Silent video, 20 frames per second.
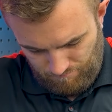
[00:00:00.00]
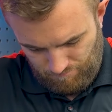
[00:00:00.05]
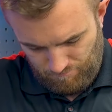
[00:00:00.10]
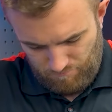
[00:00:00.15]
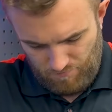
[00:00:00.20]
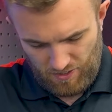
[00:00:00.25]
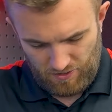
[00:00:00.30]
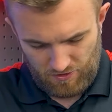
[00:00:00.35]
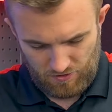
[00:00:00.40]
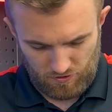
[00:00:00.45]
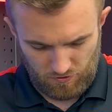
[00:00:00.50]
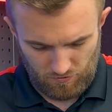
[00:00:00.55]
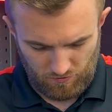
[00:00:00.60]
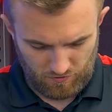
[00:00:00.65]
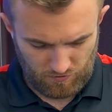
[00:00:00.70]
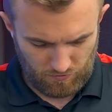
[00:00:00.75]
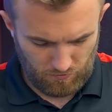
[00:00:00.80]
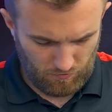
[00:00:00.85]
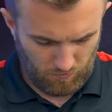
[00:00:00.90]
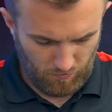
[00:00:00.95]
making sure
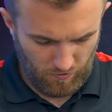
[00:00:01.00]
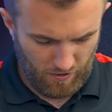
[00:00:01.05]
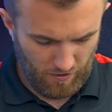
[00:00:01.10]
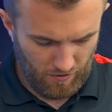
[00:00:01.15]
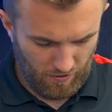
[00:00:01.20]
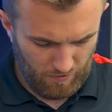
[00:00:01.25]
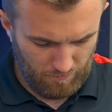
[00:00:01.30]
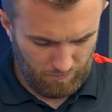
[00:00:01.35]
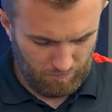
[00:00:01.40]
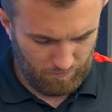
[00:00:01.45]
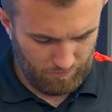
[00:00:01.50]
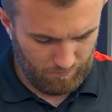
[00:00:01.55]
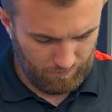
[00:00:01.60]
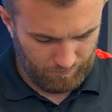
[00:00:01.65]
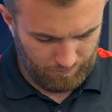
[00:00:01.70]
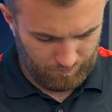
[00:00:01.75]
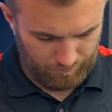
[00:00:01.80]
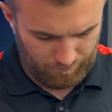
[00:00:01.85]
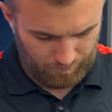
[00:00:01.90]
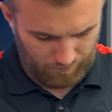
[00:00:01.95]
it's all the way home,
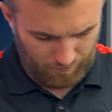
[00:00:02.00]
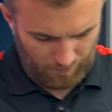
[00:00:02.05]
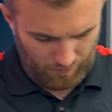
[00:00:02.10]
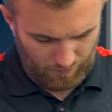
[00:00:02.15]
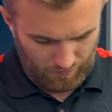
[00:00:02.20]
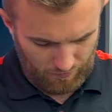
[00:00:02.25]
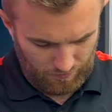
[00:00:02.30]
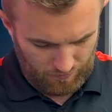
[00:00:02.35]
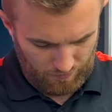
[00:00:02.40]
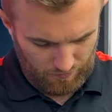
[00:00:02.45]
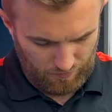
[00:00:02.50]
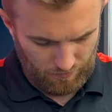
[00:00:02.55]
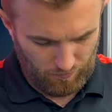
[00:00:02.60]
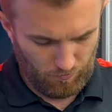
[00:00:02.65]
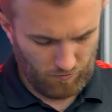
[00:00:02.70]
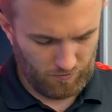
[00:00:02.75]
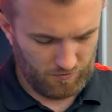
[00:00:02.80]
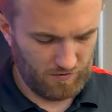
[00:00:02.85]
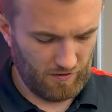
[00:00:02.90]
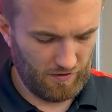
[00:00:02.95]
and
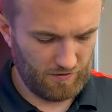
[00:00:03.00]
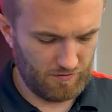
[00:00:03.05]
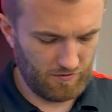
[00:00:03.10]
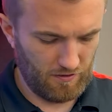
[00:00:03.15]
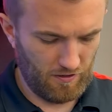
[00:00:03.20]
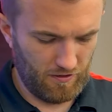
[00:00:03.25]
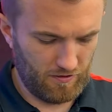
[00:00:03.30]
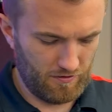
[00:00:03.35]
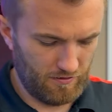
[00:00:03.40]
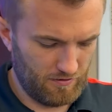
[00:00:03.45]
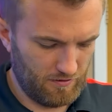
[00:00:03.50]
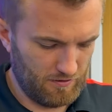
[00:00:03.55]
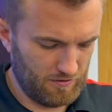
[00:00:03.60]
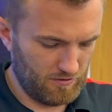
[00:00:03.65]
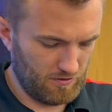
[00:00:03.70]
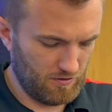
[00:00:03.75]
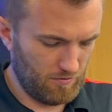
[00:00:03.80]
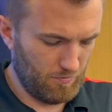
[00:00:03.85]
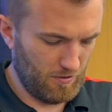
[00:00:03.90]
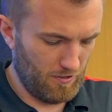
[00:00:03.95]
once that's done it
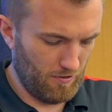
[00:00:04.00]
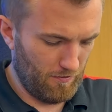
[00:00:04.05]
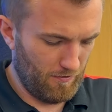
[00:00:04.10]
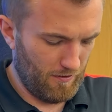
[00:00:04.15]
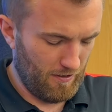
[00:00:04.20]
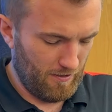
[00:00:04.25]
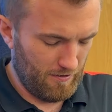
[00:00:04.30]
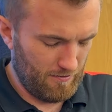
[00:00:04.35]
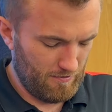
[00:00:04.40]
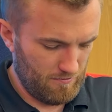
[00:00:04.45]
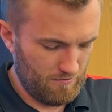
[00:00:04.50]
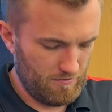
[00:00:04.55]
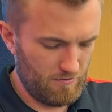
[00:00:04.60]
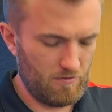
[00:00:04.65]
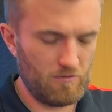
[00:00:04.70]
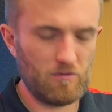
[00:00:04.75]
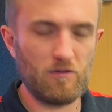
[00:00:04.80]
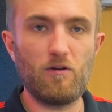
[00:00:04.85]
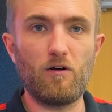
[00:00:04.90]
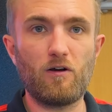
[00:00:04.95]
should be on there,
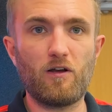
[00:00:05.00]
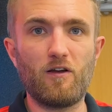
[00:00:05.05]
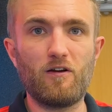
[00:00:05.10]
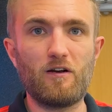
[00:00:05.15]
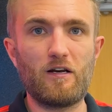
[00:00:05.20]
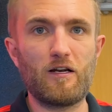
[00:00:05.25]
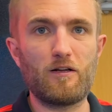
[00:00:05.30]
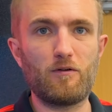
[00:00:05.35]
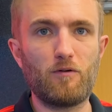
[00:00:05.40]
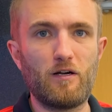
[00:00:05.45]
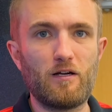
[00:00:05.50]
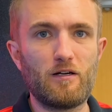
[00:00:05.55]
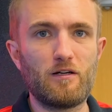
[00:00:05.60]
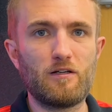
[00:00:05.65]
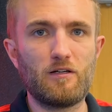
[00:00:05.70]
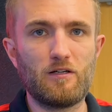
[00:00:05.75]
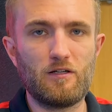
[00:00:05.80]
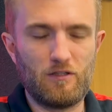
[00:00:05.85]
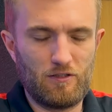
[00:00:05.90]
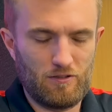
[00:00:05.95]
not going anywhere,
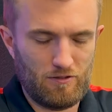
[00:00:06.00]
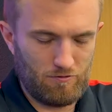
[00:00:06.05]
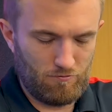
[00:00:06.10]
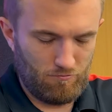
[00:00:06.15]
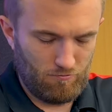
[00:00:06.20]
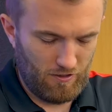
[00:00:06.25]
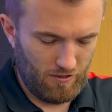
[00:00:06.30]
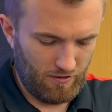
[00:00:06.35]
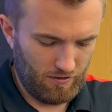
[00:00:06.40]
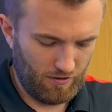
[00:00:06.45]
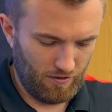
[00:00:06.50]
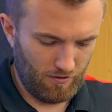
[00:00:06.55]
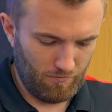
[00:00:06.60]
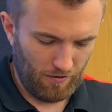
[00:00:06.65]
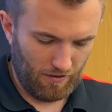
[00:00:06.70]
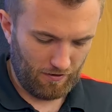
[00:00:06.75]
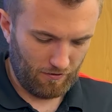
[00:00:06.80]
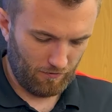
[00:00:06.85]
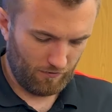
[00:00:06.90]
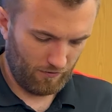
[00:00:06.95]
ready to go
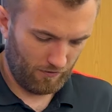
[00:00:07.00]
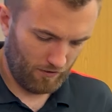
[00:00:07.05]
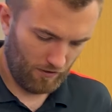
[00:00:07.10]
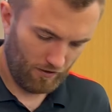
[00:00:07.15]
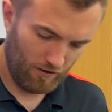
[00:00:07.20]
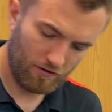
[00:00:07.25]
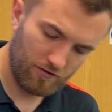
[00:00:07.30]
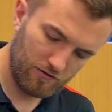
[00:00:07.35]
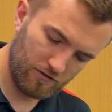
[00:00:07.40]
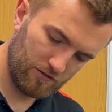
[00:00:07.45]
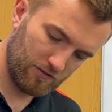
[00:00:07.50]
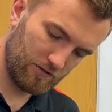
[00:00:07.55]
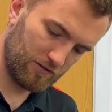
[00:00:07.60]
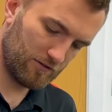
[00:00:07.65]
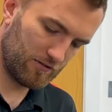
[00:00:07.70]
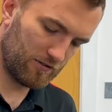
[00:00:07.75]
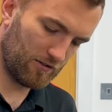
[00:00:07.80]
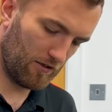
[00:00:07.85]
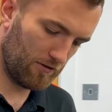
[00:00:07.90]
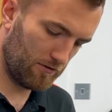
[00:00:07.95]
back on the car.
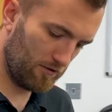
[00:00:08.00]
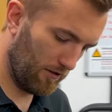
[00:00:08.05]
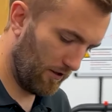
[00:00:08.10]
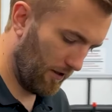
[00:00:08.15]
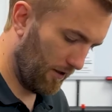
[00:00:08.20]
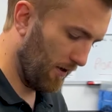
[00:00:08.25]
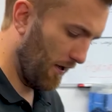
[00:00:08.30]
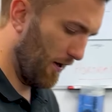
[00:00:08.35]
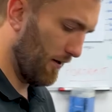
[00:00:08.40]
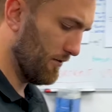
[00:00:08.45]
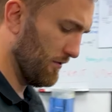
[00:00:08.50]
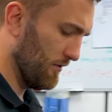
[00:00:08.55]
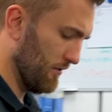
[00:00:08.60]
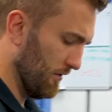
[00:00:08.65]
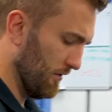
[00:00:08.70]
So I'll do that now.